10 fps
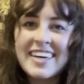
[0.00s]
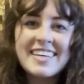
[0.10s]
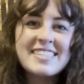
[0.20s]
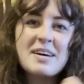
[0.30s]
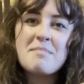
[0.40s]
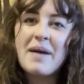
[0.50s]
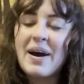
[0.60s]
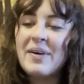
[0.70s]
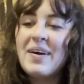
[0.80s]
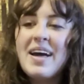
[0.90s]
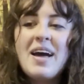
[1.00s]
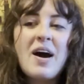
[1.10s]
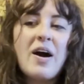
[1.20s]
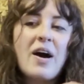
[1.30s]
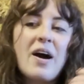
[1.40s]
is about
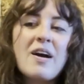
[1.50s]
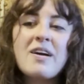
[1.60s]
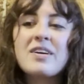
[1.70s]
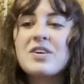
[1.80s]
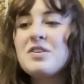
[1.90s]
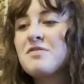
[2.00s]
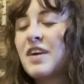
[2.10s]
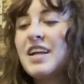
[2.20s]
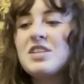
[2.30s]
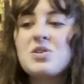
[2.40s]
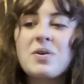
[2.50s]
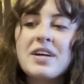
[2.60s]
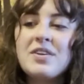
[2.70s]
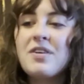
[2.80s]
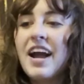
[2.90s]
our good friend
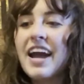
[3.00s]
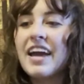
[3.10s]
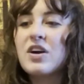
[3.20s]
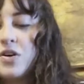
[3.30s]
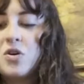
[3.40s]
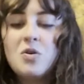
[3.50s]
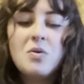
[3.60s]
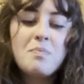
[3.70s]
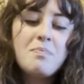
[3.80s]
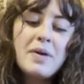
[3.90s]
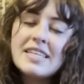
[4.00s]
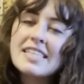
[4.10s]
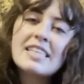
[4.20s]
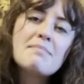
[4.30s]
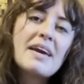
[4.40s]
Dorian Gray, who
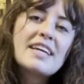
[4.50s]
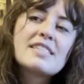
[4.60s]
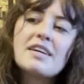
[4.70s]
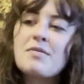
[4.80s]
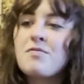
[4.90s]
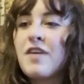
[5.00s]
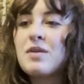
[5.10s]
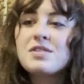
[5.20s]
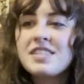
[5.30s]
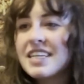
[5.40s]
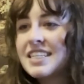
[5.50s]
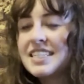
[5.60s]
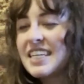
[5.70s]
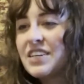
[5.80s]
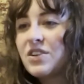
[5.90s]
basically makes a Faustian
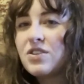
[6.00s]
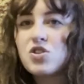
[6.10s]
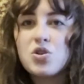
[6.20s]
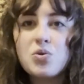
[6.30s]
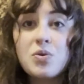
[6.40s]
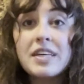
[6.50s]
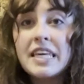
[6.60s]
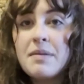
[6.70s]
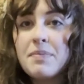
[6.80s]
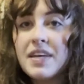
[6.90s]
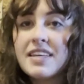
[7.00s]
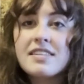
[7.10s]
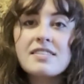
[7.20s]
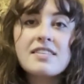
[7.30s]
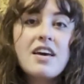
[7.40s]
deal to keep
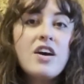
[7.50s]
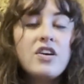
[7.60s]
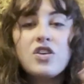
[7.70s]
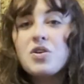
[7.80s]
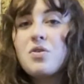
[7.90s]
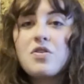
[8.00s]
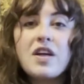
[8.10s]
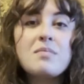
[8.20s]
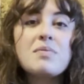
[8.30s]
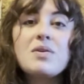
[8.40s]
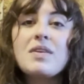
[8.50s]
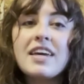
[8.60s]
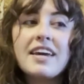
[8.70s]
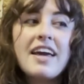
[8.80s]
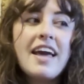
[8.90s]
his youth and
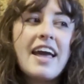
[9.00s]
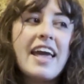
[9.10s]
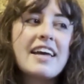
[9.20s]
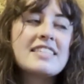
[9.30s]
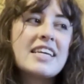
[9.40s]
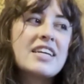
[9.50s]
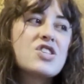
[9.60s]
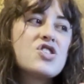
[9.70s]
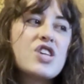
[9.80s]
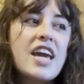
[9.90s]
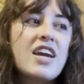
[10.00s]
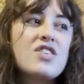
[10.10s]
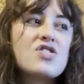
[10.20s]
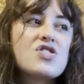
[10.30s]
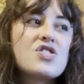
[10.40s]
beauty, and in
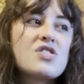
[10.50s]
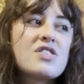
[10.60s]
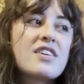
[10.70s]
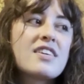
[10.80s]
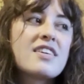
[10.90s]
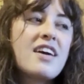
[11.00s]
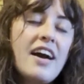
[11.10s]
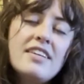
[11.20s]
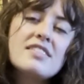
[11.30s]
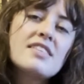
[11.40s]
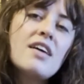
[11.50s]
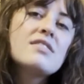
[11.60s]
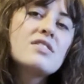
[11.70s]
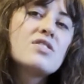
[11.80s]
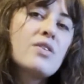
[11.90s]
exchange kind of sells
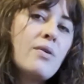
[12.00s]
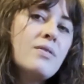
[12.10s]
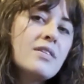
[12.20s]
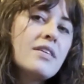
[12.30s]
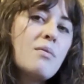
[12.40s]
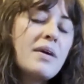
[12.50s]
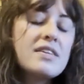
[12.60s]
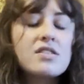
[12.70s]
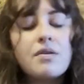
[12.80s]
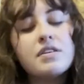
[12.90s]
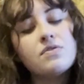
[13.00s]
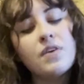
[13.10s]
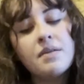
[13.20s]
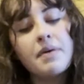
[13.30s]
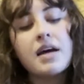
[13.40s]
his soul a little bit. So his
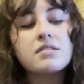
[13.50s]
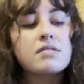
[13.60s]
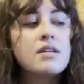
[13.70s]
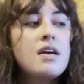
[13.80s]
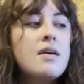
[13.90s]
friend Basil,